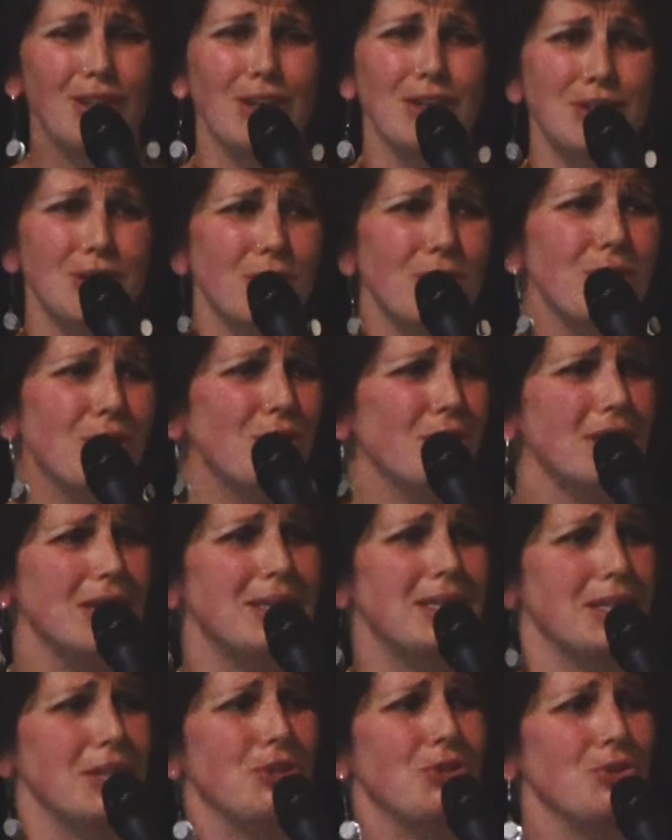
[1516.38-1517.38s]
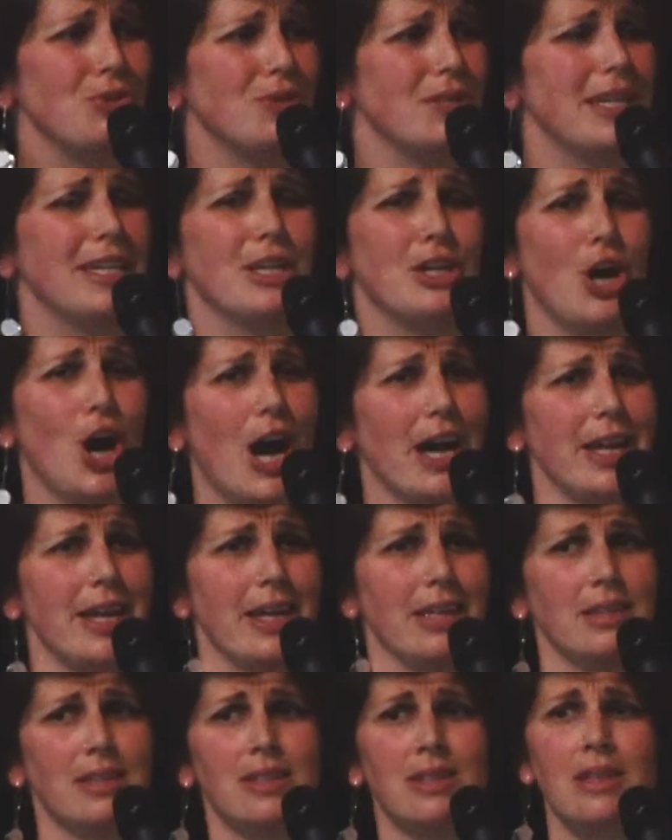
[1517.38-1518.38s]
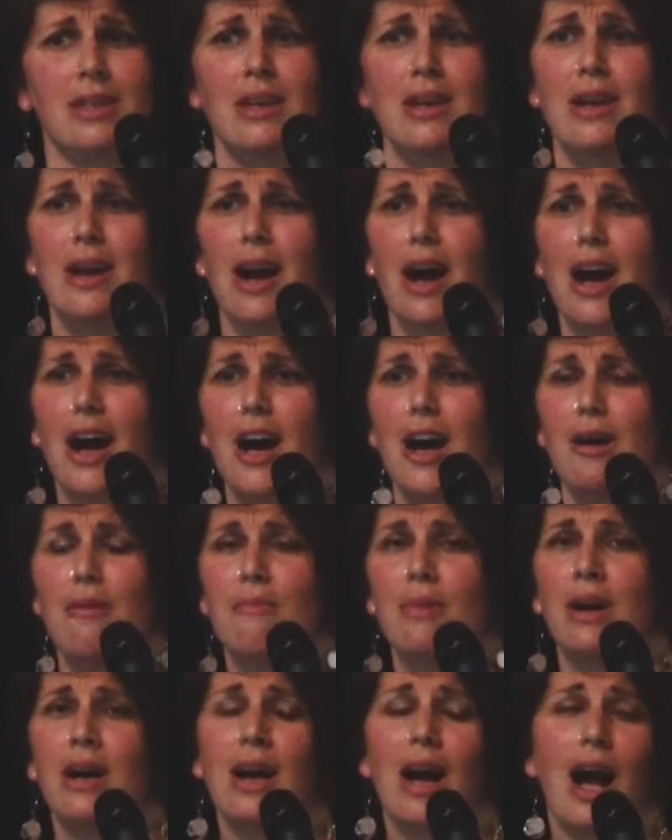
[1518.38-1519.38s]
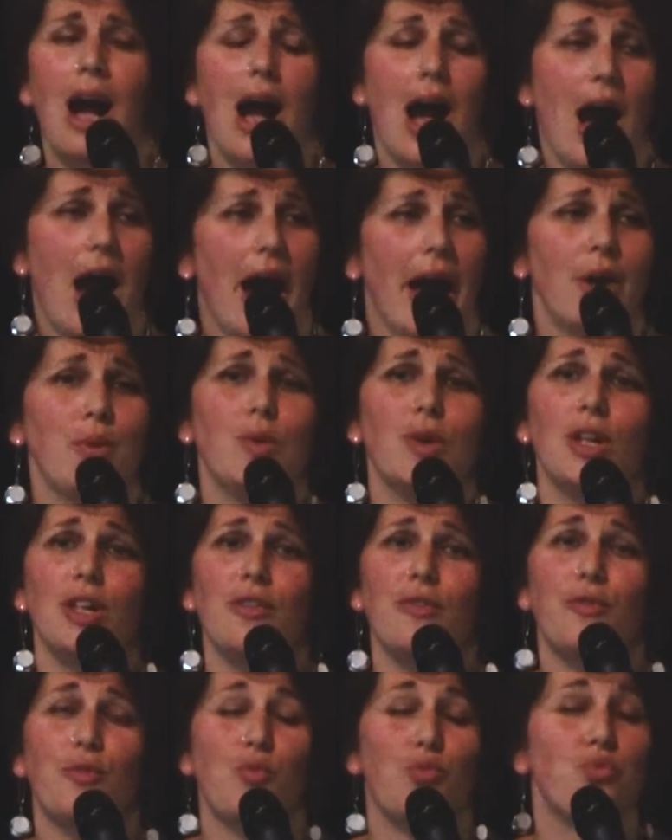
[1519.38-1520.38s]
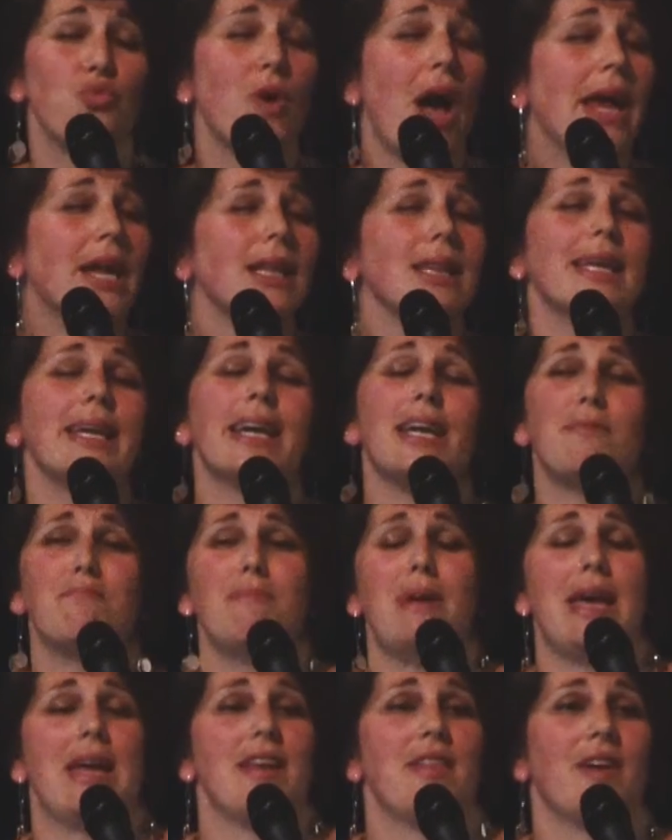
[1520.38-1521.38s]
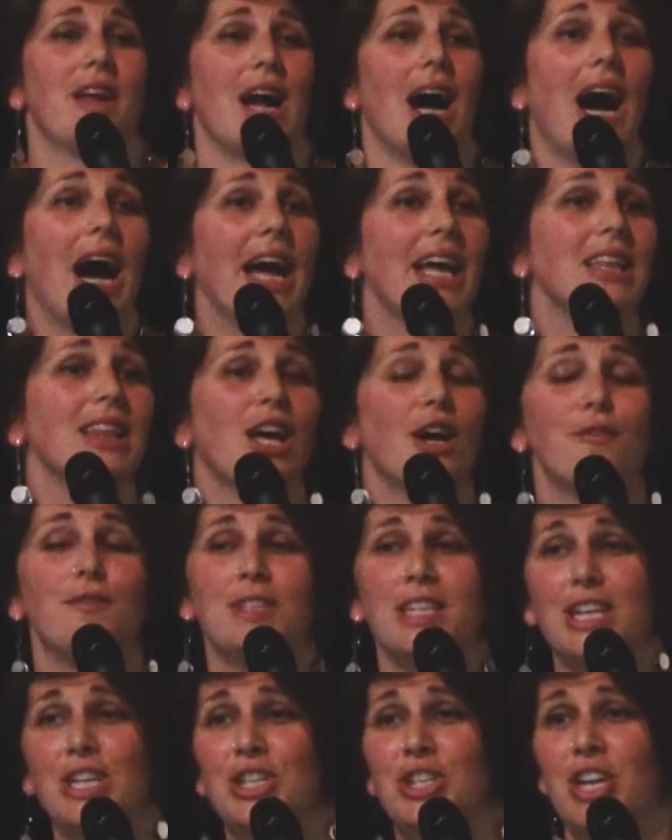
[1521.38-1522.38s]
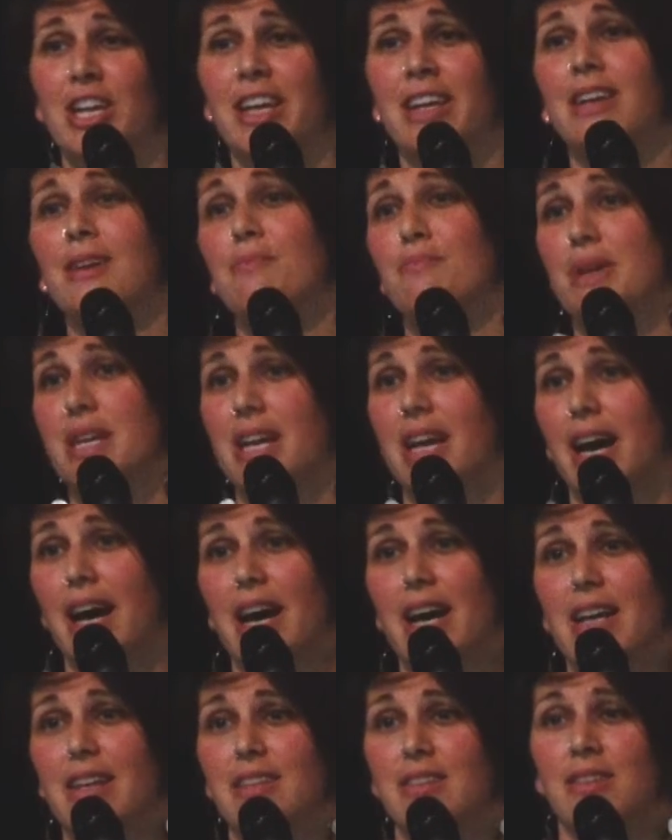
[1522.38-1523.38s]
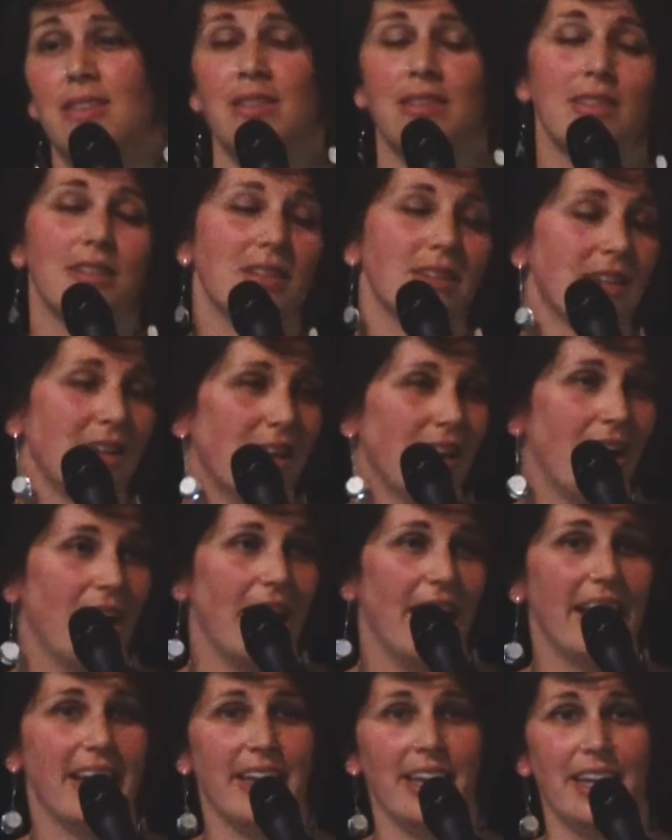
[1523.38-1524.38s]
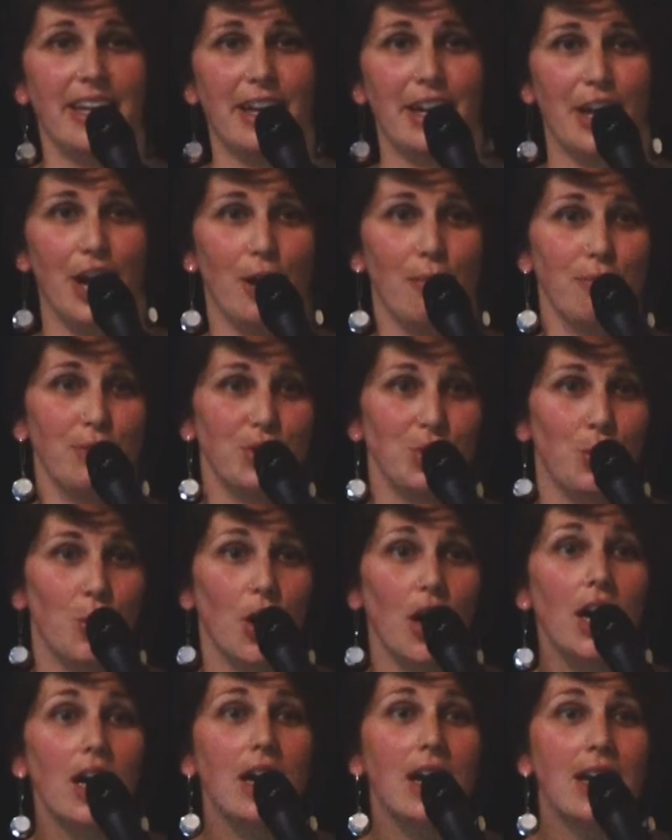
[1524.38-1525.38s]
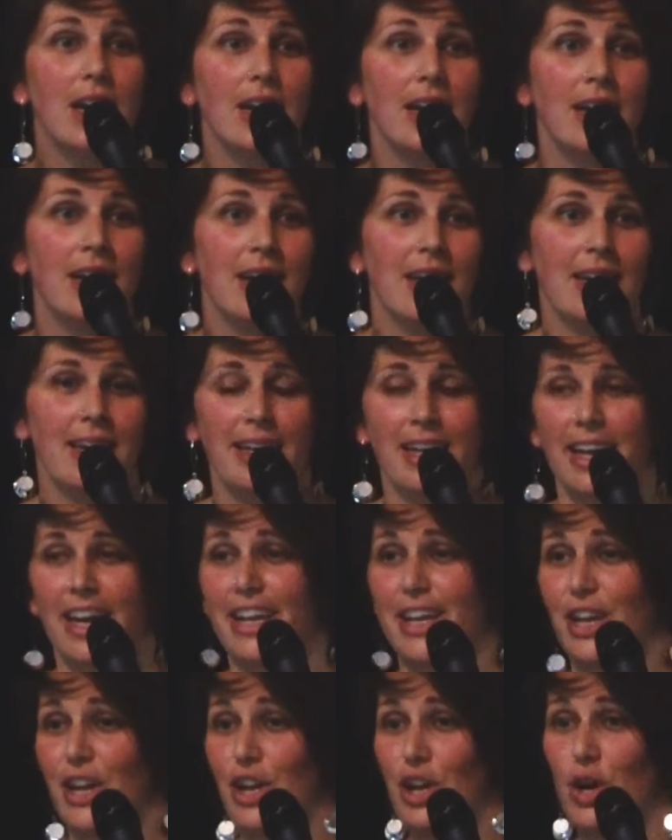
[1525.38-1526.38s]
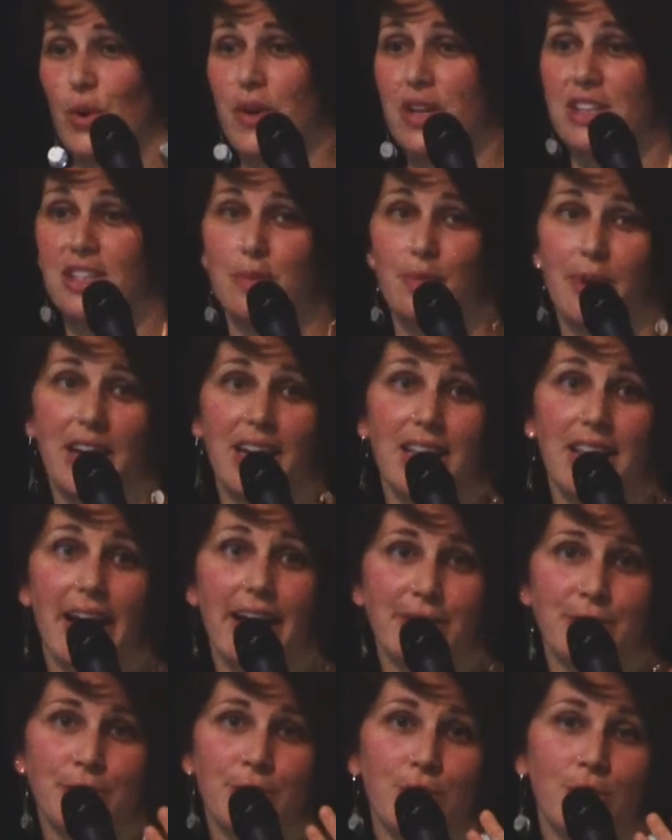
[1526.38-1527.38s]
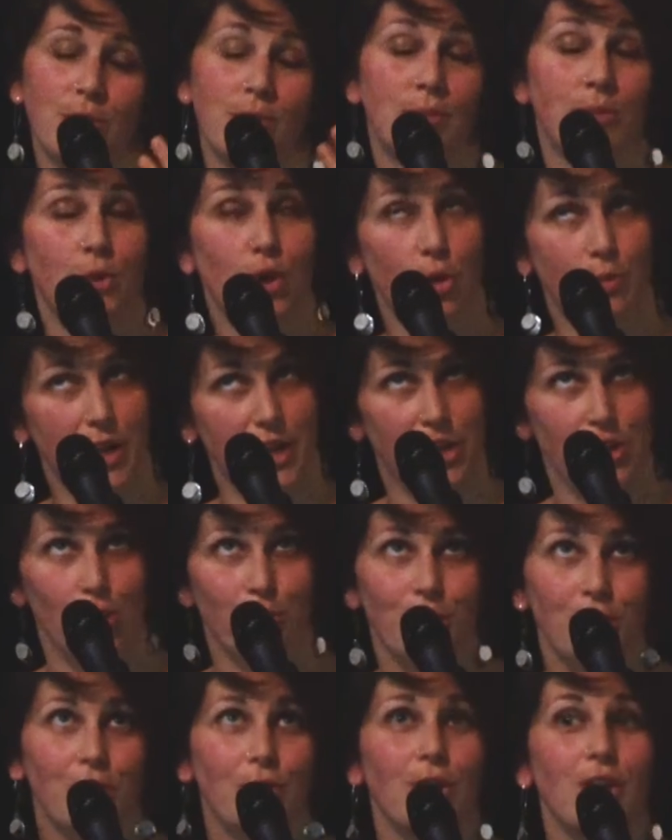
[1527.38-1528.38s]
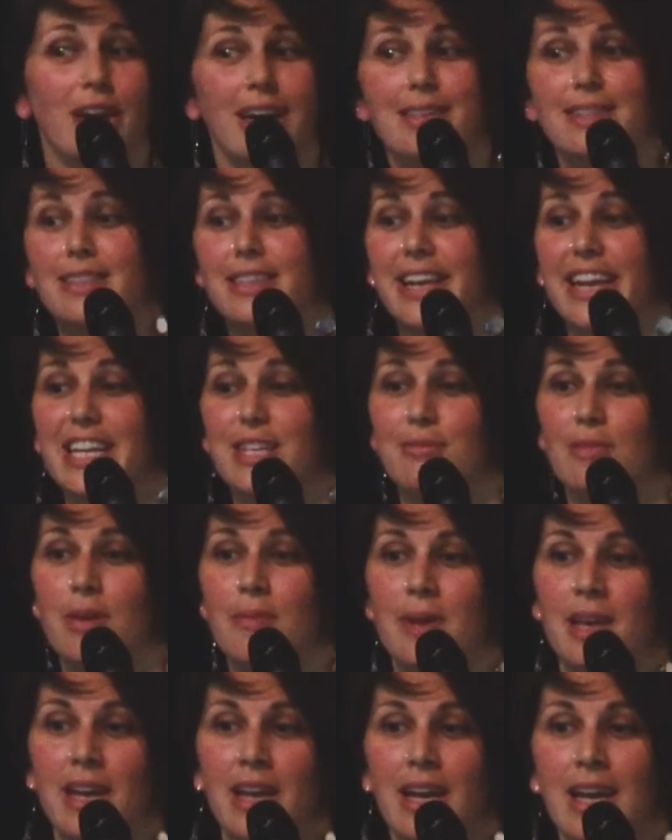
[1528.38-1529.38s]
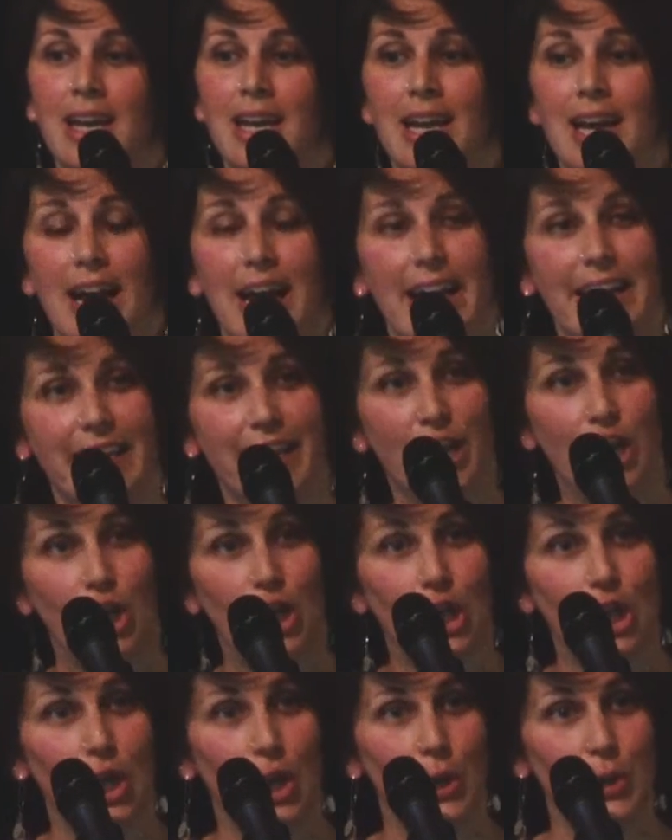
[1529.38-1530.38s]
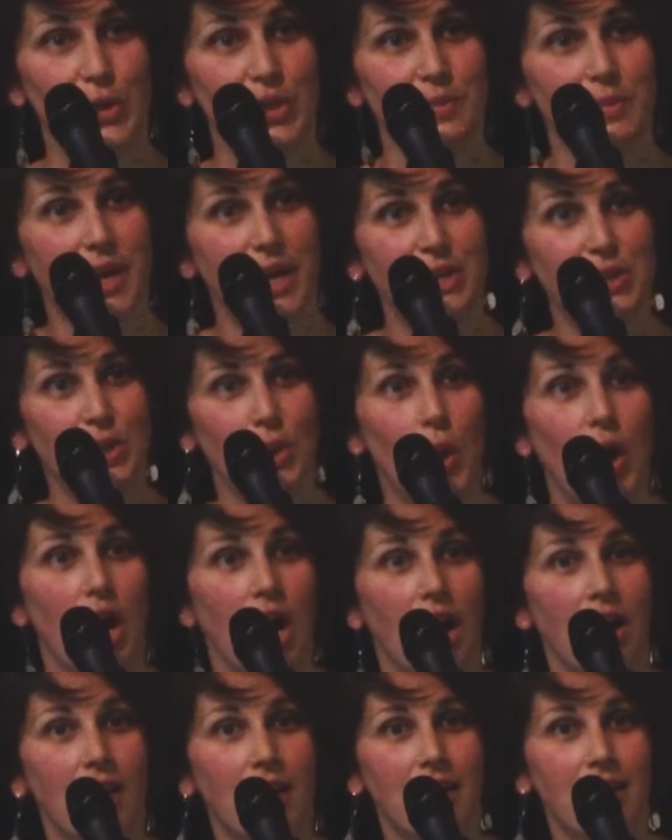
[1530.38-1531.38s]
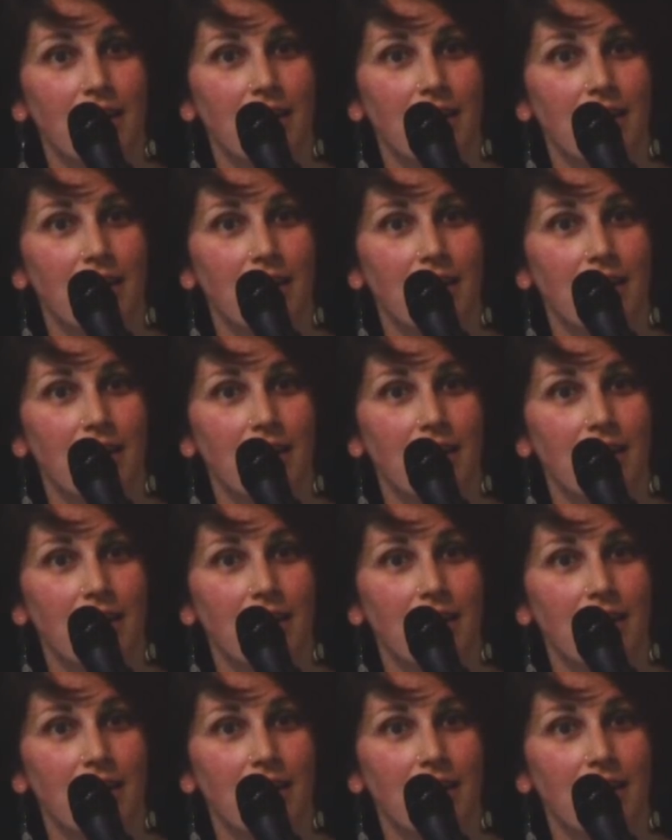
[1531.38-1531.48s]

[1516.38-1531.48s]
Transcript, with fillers: Similarly, teachers need an audience. I will readily admit that I love teaching because I can come to work, I can go into my classroom or my cubicle, as the case may be, I can close my door,